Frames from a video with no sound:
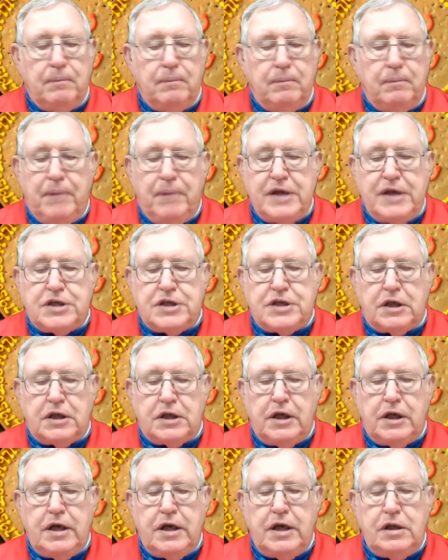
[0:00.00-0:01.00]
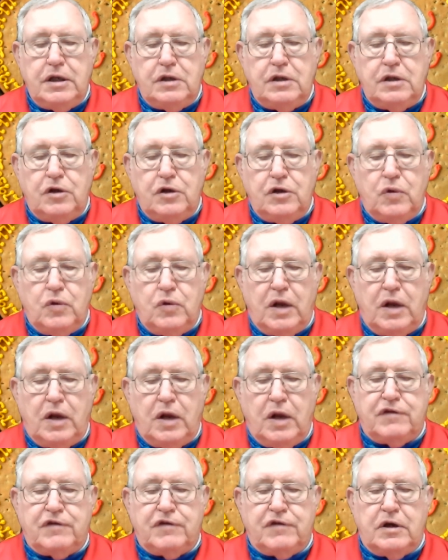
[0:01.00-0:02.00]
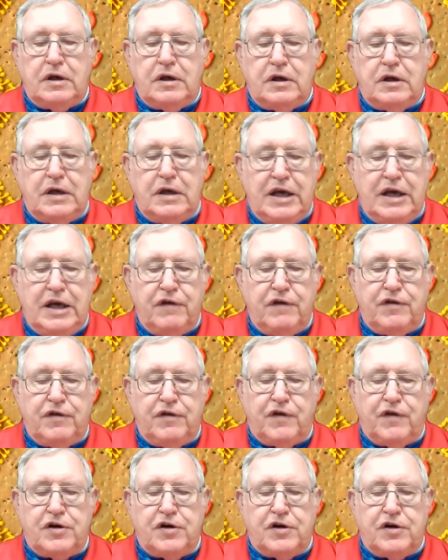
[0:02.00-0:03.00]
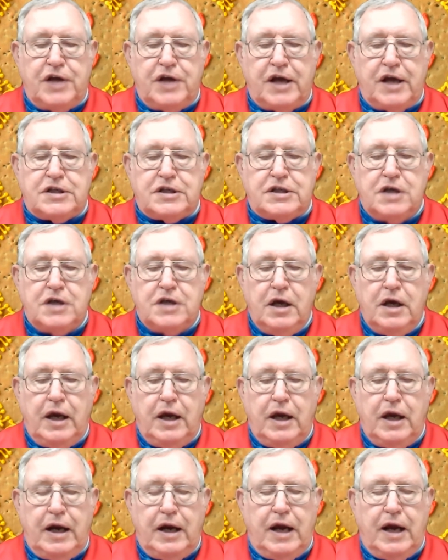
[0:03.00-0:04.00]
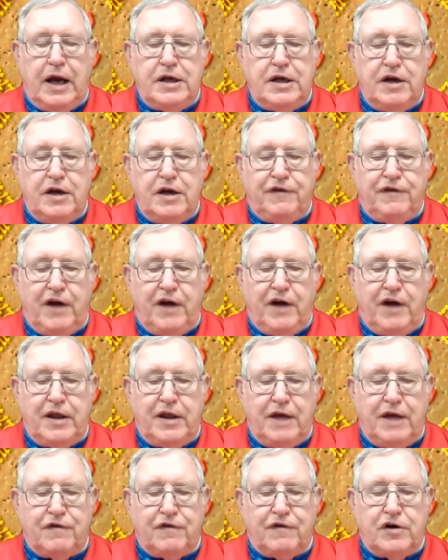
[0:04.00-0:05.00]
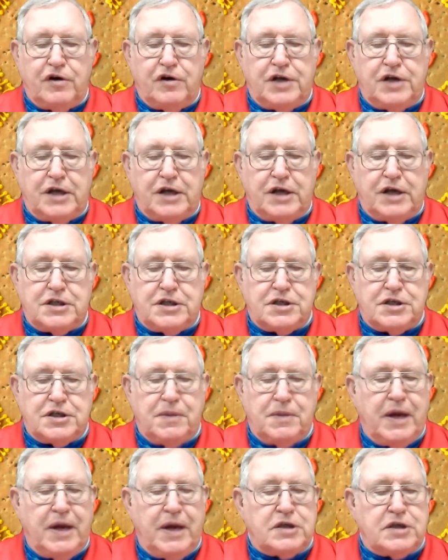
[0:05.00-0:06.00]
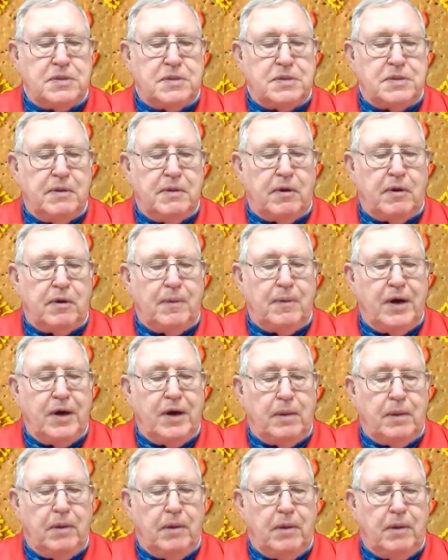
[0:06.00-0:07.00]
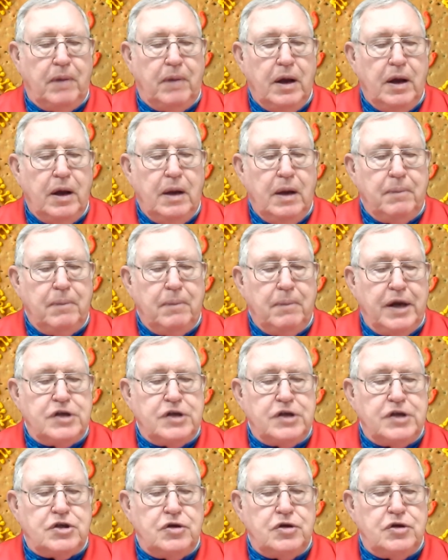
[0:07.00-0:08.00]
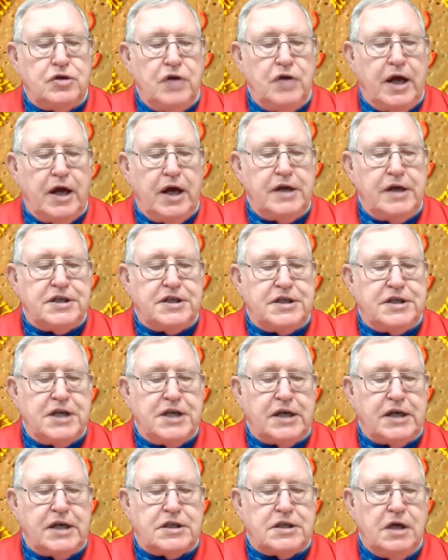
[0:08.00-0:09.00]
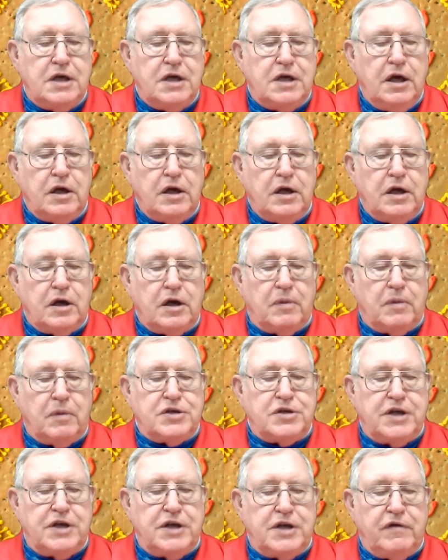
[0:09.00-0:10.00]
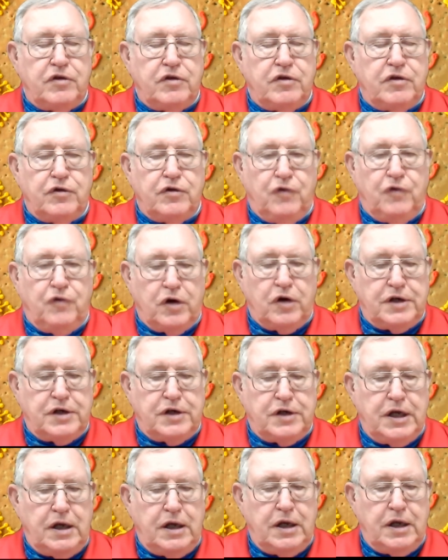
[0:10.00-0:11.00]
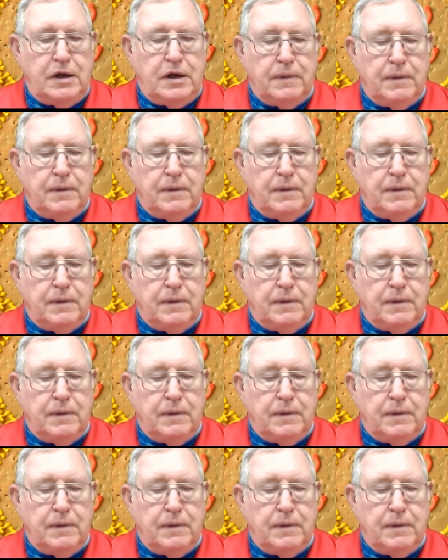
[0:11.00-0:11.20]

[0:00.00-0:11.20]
Basically, you will have to give the vertex and identify that vertex as a maximum or minimum. Page 296, number 7 through 14.